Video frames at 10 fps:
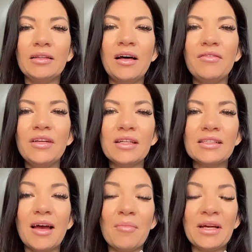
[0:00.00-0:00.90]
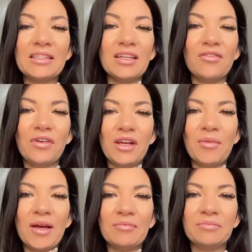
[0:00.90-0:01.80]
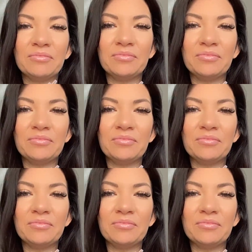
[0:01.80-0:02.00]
I love and accept myself anyway.